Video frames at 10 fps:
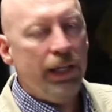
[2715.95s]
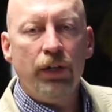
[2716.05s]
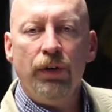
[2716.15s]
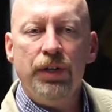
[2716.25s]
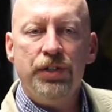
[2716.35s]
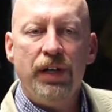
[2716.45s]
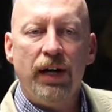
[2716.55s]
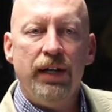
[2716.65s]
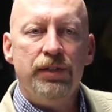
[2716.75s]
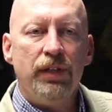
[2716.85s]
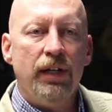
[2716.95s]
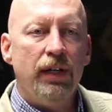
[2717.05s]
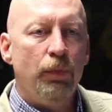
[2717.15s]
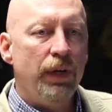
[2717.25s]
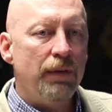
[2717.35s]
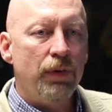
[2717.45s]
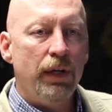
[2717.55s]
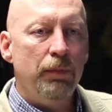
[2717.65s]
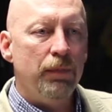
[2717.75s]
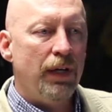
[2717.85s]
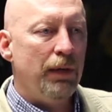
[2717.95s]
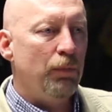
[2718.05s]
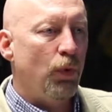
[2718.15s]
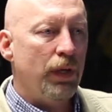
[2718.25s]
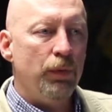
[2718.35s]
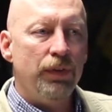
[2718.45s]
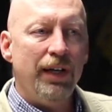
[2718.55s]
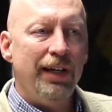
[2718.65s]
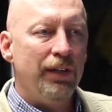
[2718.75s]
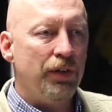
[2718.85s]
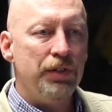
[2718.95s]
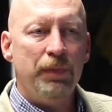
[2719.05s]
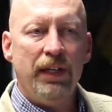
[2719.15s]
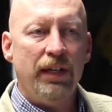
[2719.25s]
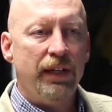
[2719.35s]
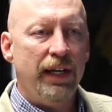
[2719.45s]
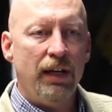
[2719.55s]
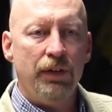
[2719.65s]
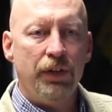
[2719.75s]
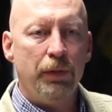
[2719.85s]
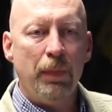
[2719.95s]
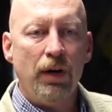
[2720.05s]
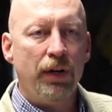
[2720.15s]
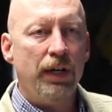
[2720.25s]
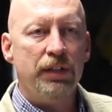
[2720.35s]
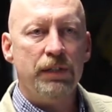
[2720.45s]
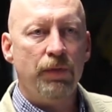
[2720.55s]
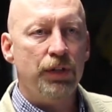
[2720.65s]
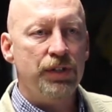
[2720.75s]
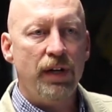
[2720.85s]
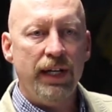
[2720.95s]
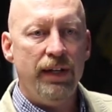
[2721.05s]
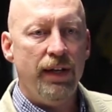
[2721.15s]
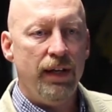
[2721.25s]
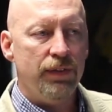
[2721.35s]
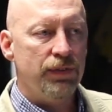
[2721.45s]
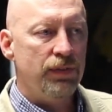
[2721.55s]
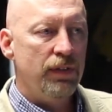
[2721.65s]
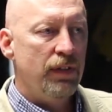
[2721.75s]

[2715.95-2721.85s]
encourage guys, whenever I'm walking with guys, I encourage them to get out a calendar and mark out his first 90 days.